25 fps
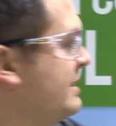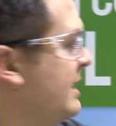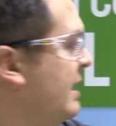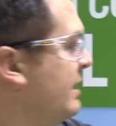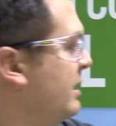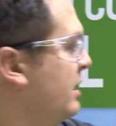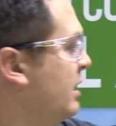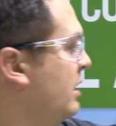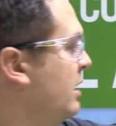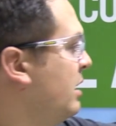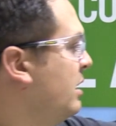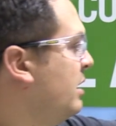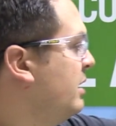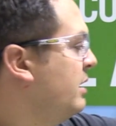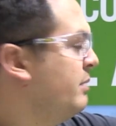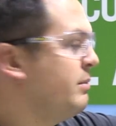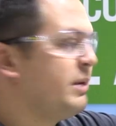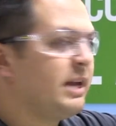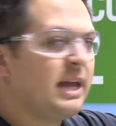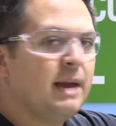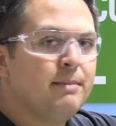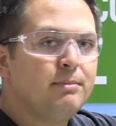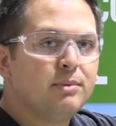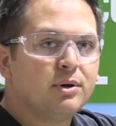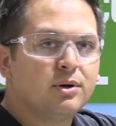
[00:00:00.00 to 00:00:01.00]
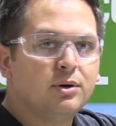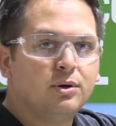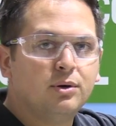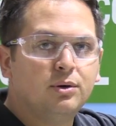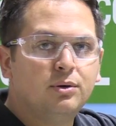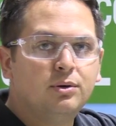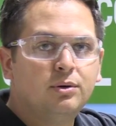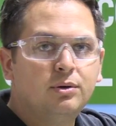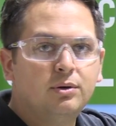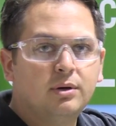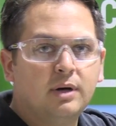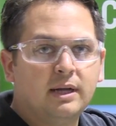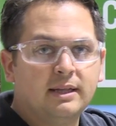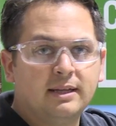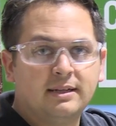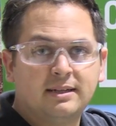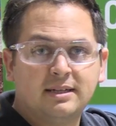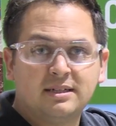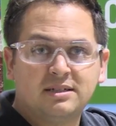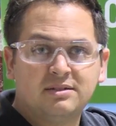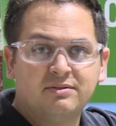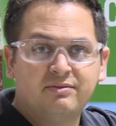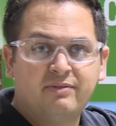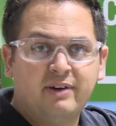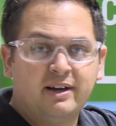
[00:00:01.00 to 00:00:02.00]
that the chemical and the
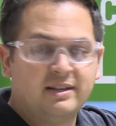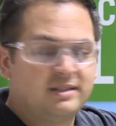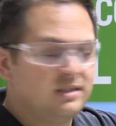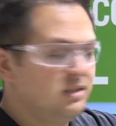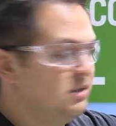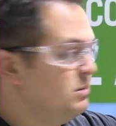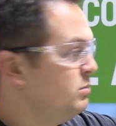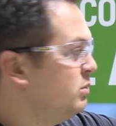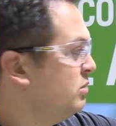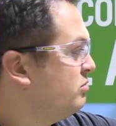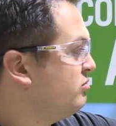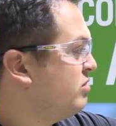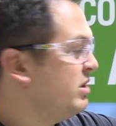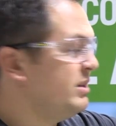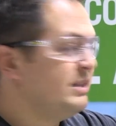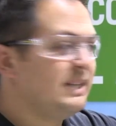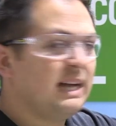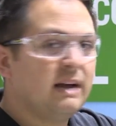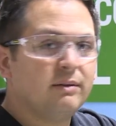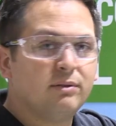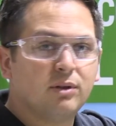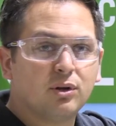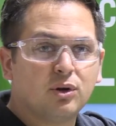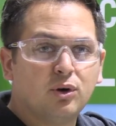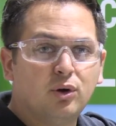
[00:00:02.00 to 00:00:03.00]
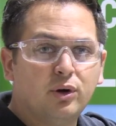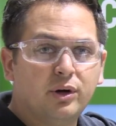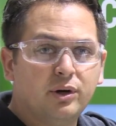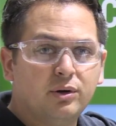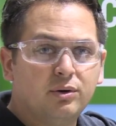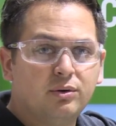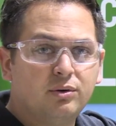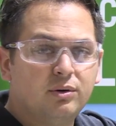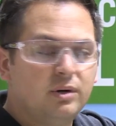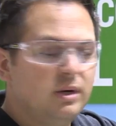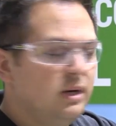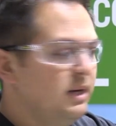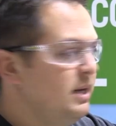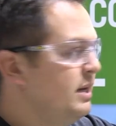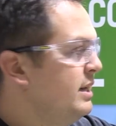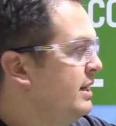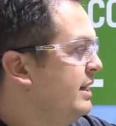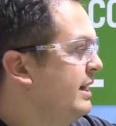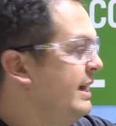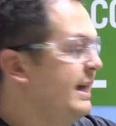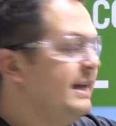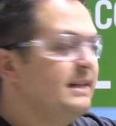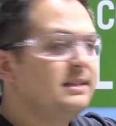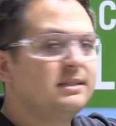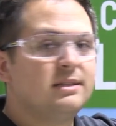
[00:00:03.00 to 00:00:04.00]
disinfectant will run down the coil
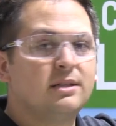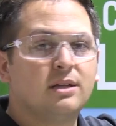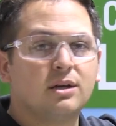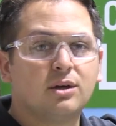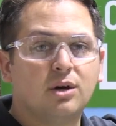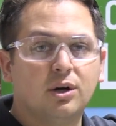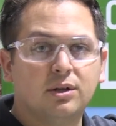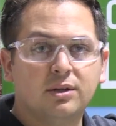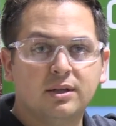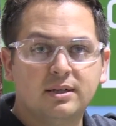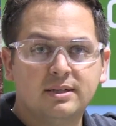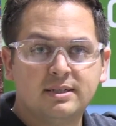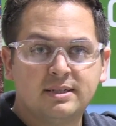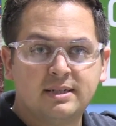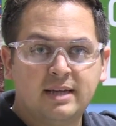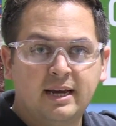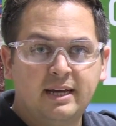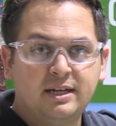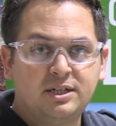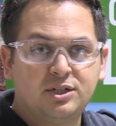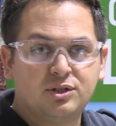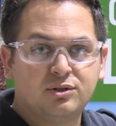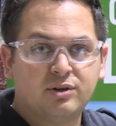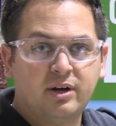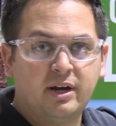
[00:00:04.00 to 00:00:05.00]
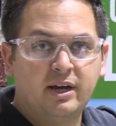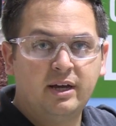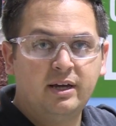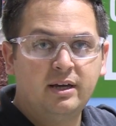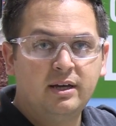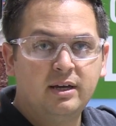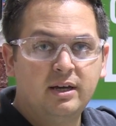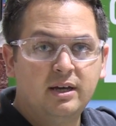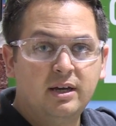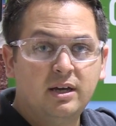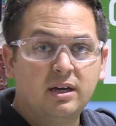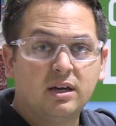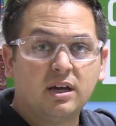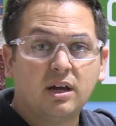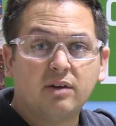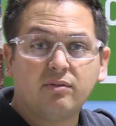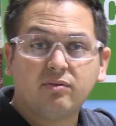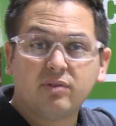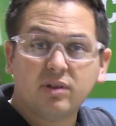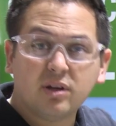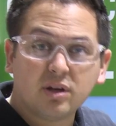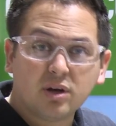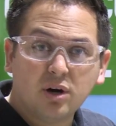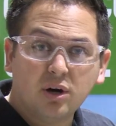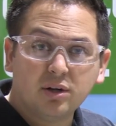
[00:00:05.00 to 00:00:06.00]
into the condensate tray,
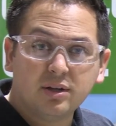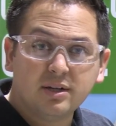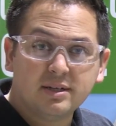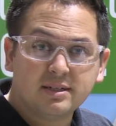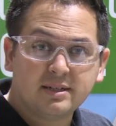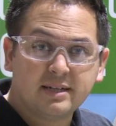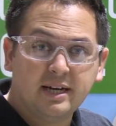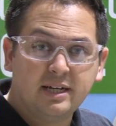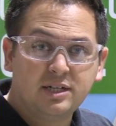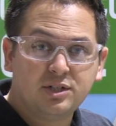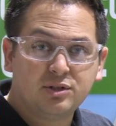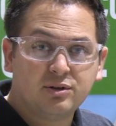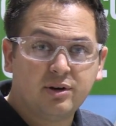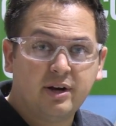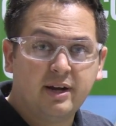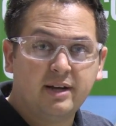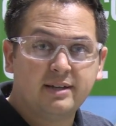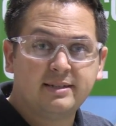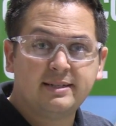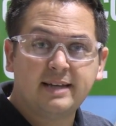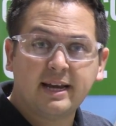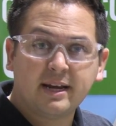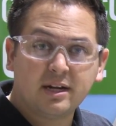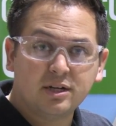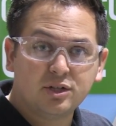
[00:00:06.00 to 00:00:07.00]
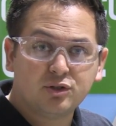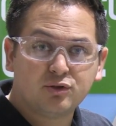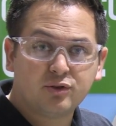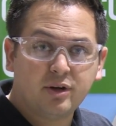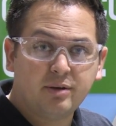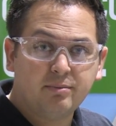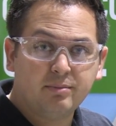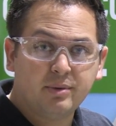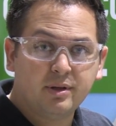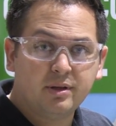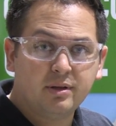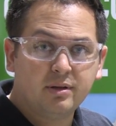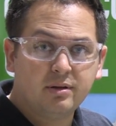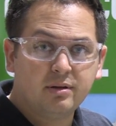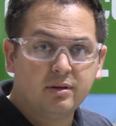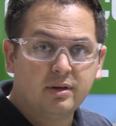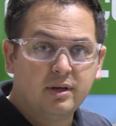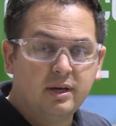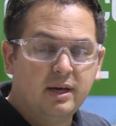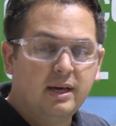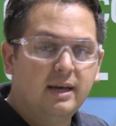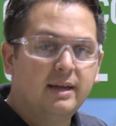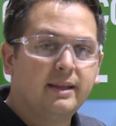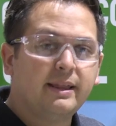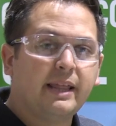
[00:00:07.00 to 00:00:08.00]
giving the condensate tray a second treatment.
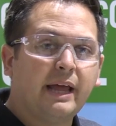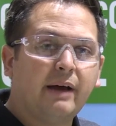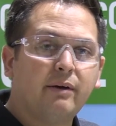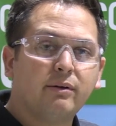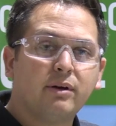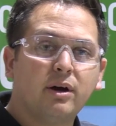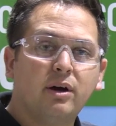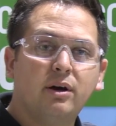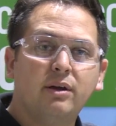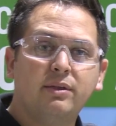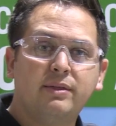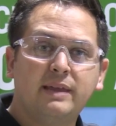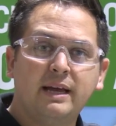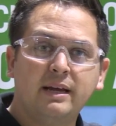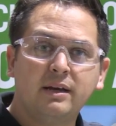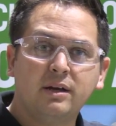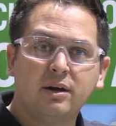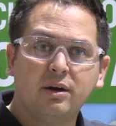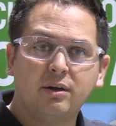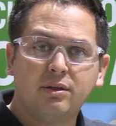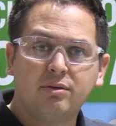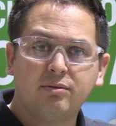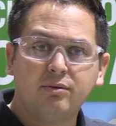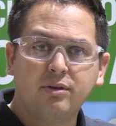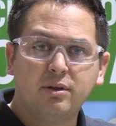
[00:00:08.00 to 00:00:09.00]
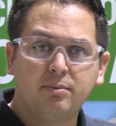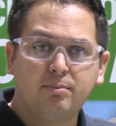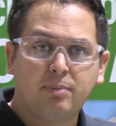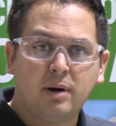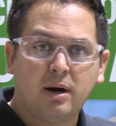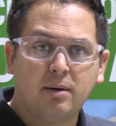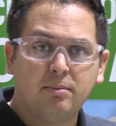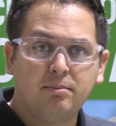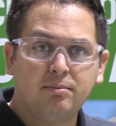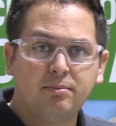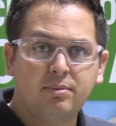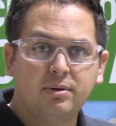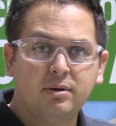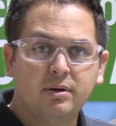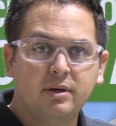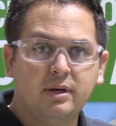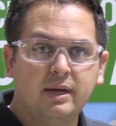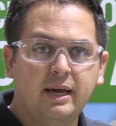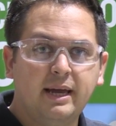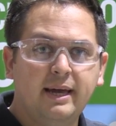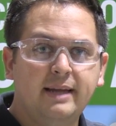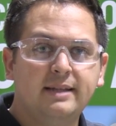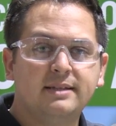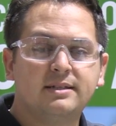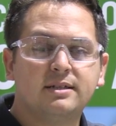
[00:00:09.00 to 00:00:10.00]
That will then go through the pump
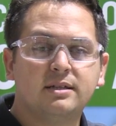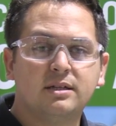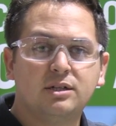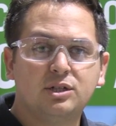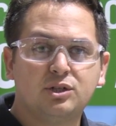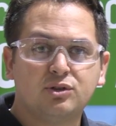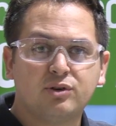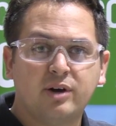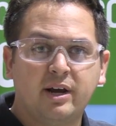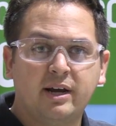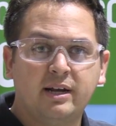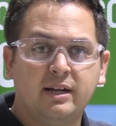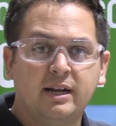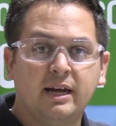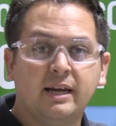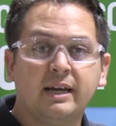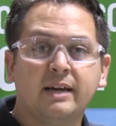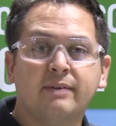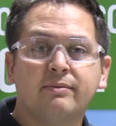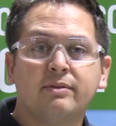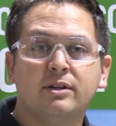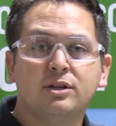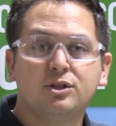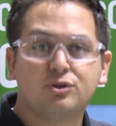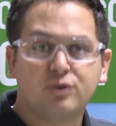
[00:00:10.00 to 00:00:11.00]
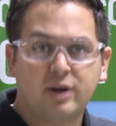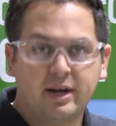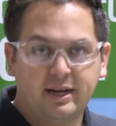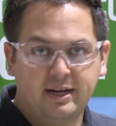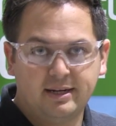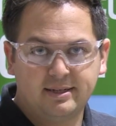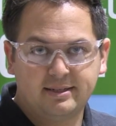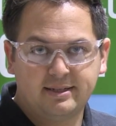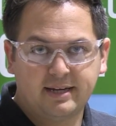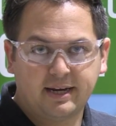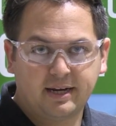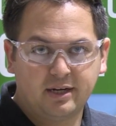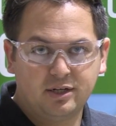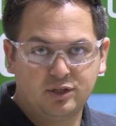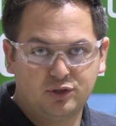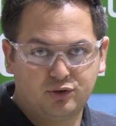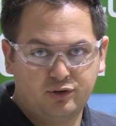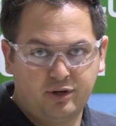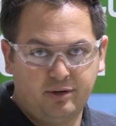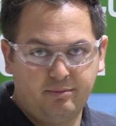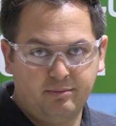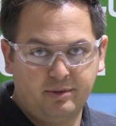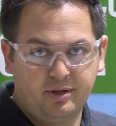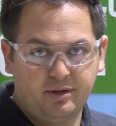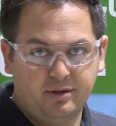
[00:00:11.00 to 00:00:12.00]
into the drain and give the drain its second
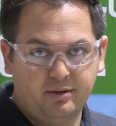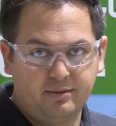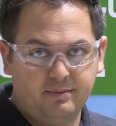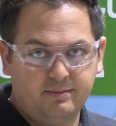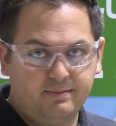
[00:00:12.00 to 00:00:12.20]
treatment.